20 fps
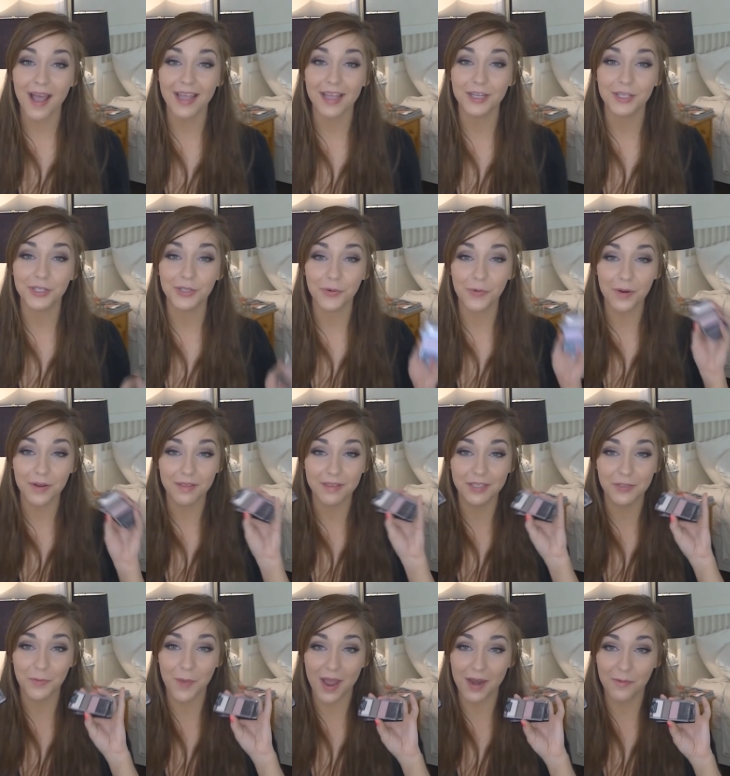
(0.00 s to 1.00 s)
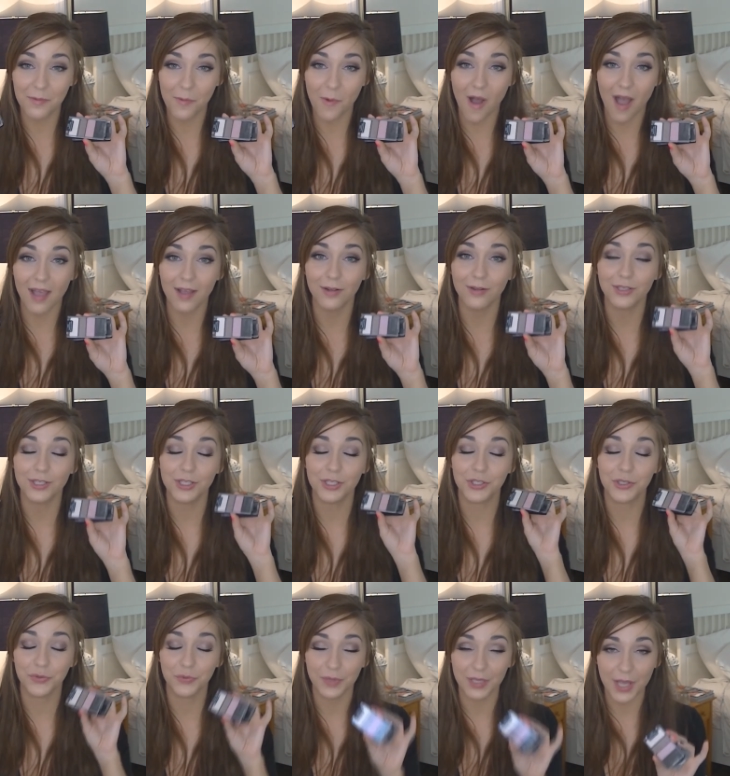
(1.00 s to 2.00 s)
I adore these Wet n Wild
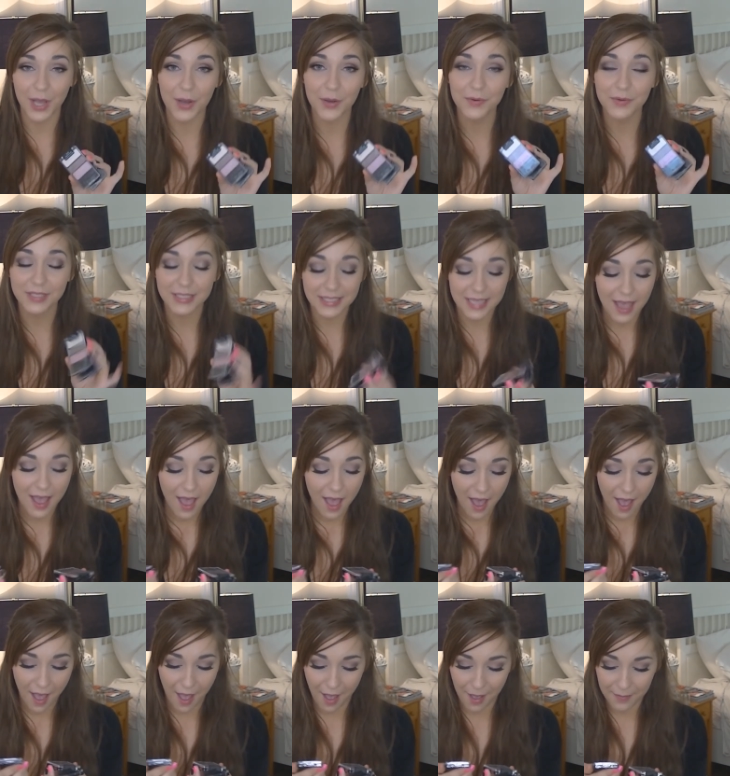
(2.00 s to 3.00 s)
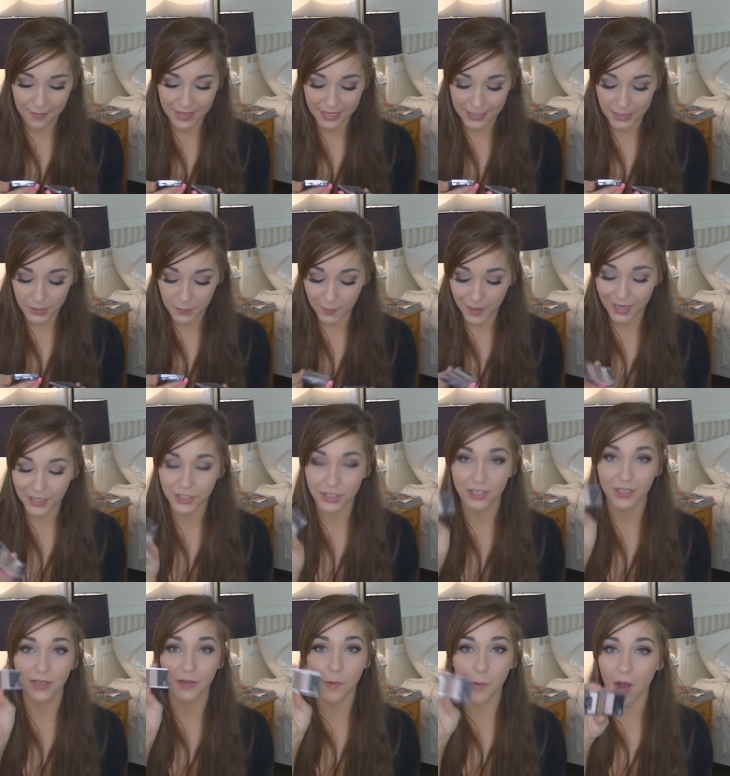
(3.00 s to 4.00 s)
trios,
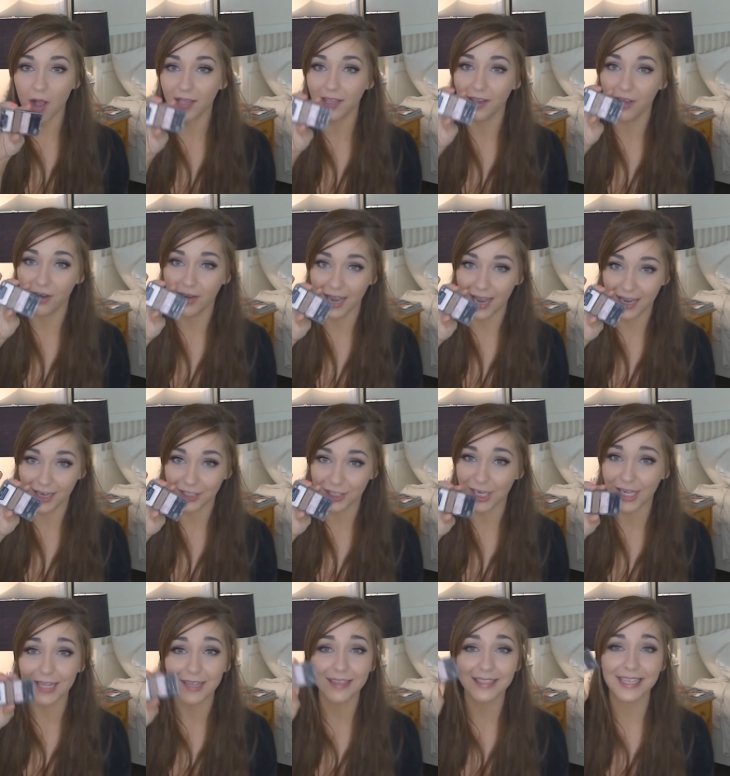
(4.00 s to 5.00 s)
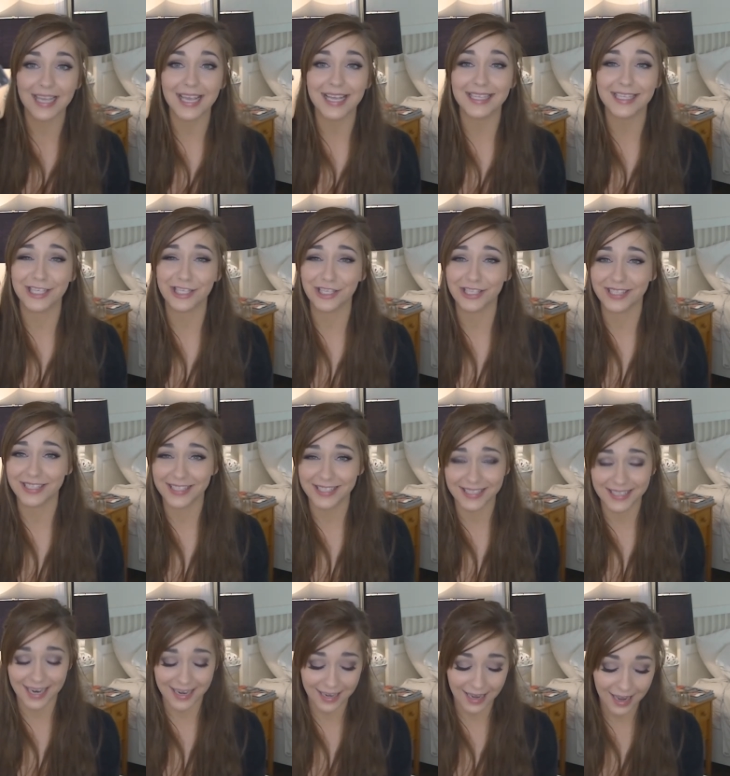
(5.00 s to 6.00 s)
especially the Walking on Eggshells. It's just
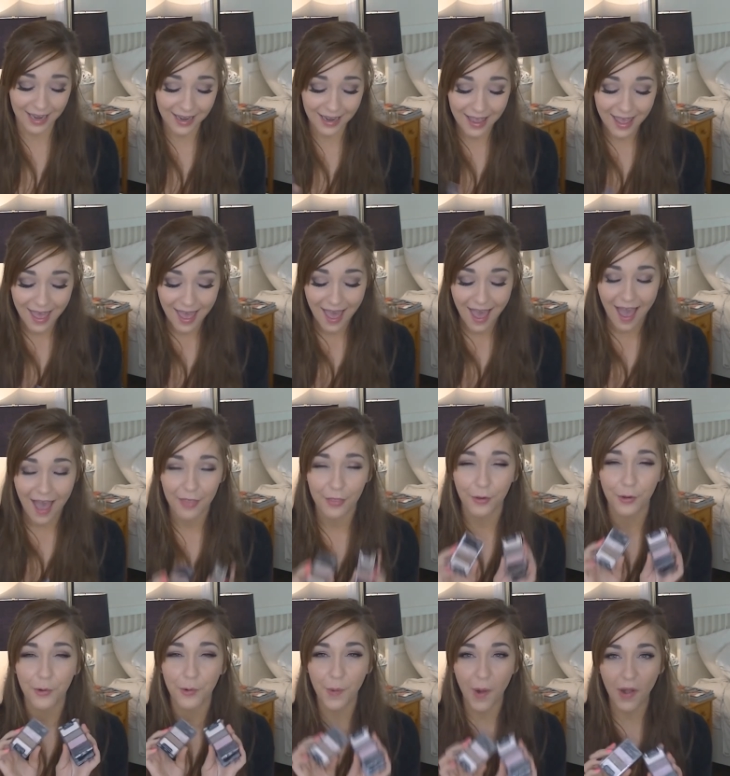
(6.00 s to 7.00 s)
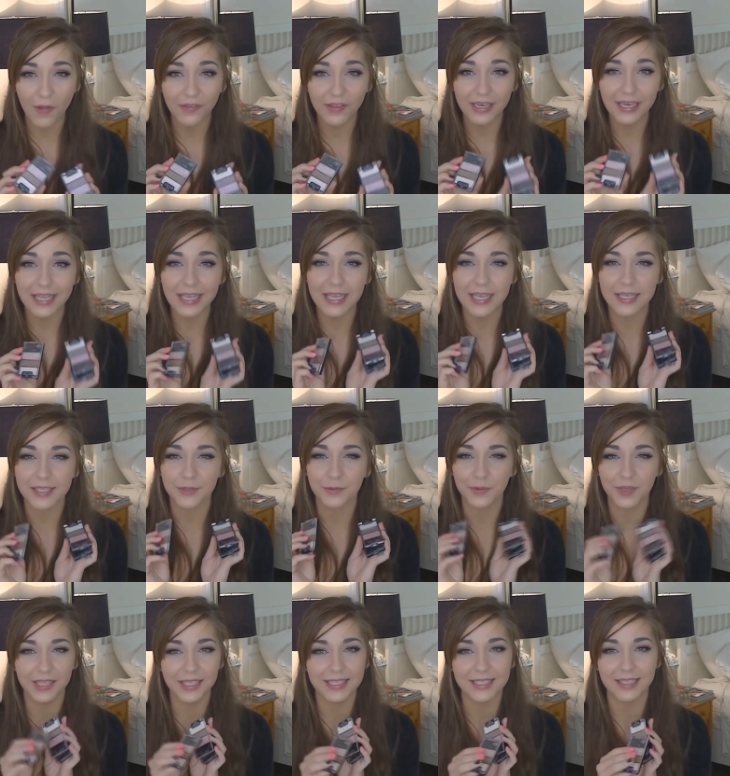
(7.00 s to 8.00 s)
stunning. The quality is
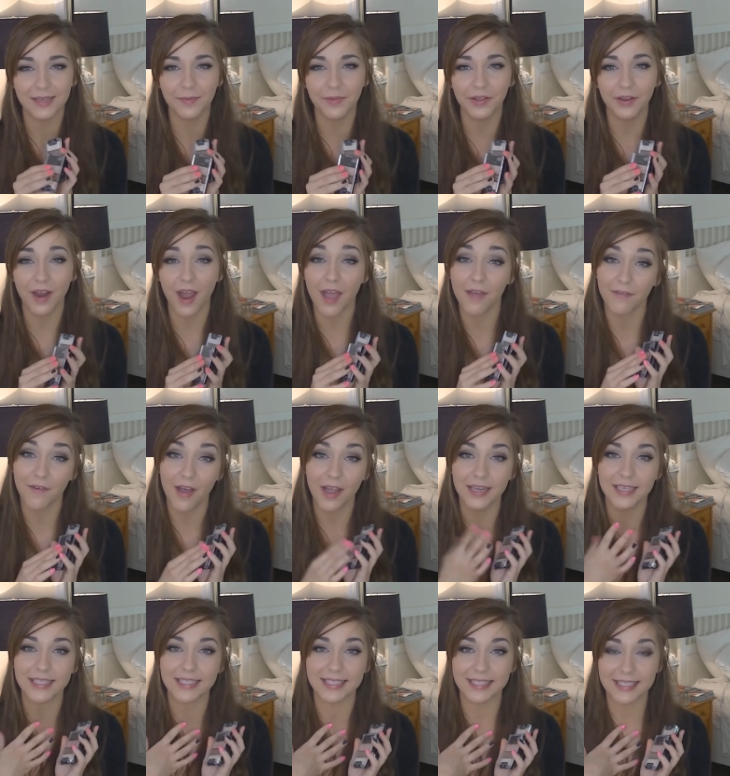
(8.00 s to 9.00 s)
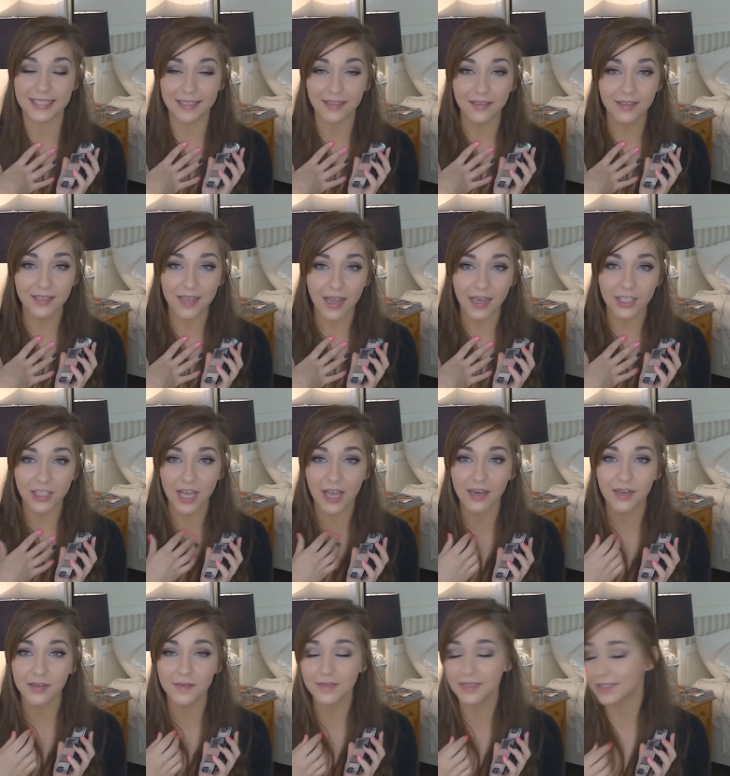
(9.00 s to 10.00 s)
really similar, I find, to Stila's
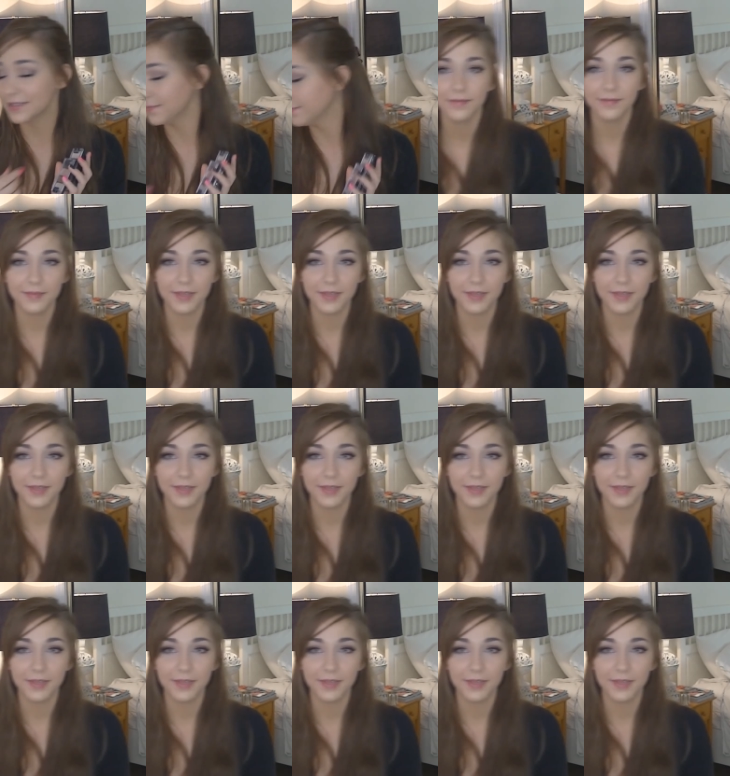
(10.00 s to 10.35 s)
eyeshadows.